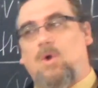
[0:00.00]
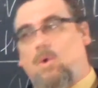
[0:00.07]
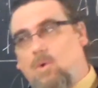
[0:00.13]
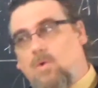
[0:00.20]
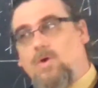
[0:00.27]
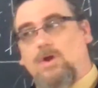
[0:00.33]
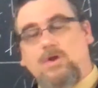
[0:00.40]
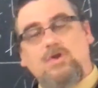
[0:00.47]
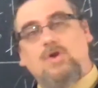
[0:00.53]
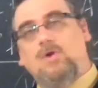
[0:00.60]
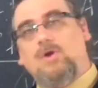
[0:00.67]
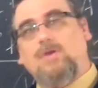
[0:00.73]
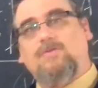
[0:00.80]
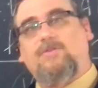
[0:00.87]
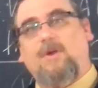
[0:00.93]
Or
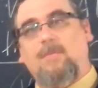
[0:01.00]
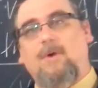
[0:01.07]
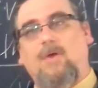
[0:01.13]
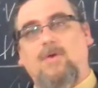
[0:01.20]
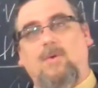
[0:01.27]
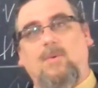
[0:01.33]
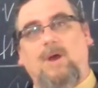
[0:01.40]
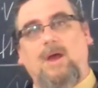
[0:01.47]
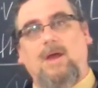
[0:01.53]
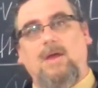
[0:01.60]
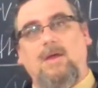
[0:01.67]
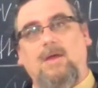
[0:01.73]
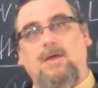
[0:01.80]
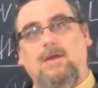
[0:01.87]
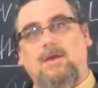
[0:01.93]
endure in some other
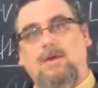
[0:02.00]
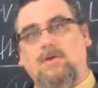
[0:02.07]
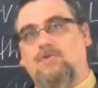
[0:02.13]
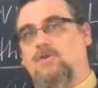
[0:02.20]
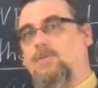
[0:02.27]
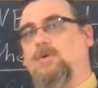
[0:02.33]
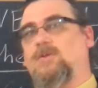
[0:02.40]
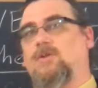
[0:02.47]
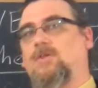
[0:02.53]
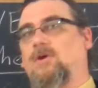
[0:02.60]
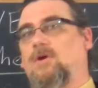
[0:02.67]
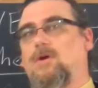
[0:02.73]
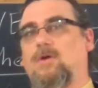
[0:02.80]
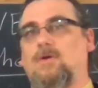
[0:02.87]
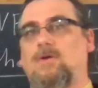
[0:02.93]
way. Contribute to
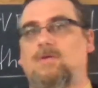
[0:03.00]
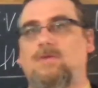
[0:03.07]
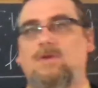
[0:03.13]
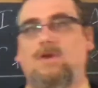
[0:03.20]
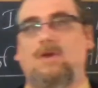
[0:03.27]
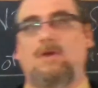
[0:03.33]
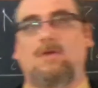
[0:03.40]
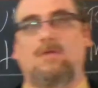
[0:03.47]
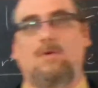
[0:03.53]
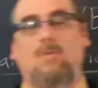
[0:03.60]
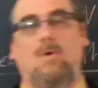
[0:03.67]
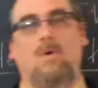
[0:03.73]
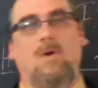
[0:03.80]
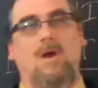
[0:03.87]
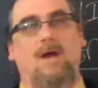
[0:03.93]
the, the, the
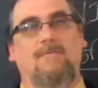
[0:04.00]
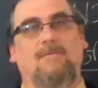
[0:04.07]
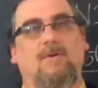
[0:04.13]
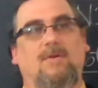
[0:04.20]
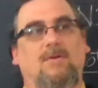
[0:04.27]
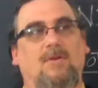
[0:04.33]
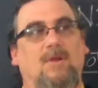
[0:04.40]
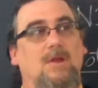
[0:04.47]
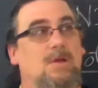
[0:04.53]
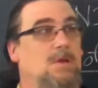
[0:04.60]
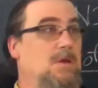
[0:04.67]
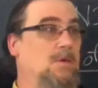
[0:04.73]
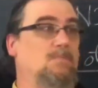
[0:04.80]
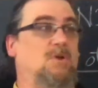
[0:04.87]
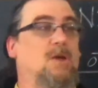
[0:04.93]
war effort.
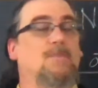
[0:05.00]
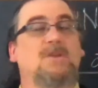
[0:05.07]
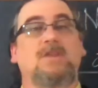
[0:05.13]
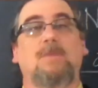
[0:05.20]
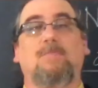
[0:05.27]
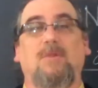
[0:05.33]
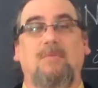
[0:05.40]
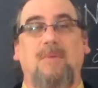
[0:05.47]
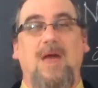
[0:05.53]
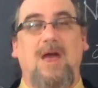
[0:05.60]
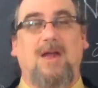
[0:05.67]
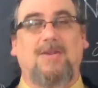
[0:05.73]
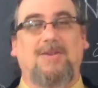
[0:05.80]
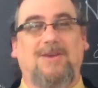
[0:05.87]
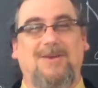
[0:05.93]
Become a
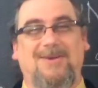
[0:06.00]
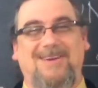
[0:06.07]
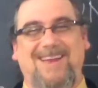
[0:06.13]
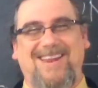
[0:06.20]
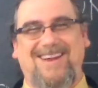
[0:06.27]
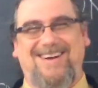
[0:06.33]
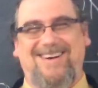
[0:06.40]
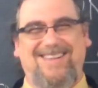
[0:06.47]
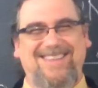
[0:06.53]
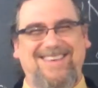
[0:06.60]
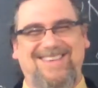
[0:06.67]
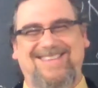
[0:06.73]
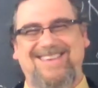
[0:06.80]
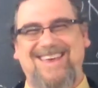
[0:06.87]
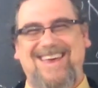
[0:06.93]
diplomat, right? All
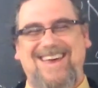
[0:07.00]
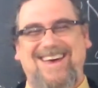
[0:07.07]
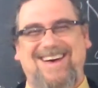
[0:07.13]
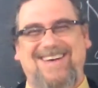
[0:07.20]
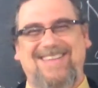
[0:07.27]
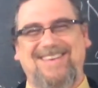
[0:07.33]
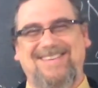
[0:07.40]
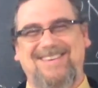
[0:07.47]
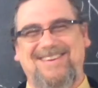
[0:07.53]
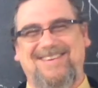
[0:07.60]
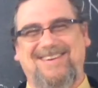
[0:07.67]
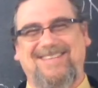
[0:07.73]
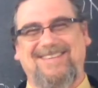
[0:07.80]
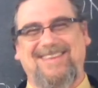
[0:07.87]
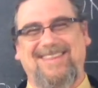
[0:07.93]
these, all these
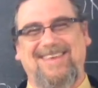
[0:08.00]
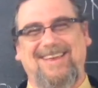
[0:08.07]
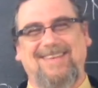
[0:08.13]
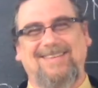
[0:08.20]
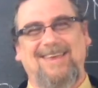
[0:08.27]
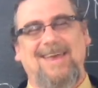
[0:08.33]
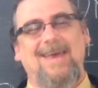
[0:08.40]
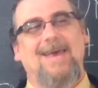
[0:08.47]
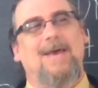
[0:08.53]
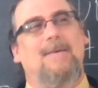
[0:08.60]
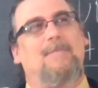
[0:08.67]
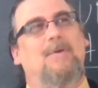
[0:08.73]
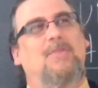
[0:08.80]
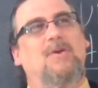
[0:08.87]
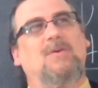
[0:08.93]
interesting things.
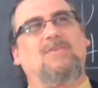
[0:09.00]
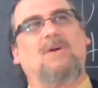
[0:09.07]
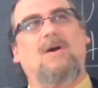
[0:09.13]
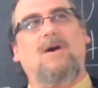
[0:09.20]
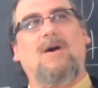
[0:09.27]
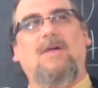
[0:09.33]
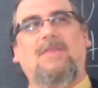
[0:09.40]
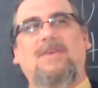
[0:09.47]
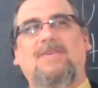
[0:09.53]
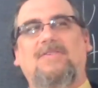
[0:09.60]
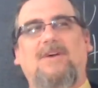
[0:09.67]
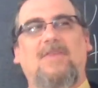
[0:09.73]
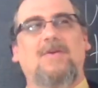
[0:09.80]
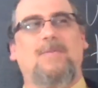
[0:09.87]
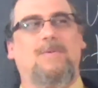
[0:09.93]
But there's all these
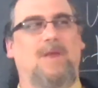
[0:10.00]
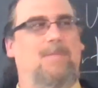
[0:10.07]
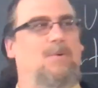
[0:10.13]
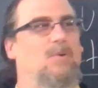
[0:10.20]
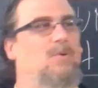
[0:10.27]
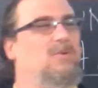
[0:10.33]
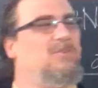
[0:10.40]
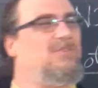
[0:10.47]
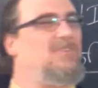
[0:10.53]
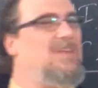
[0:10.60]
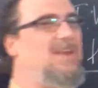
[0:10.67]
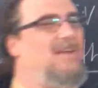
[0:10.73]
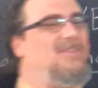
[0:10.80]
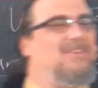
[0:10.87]
other people who sit on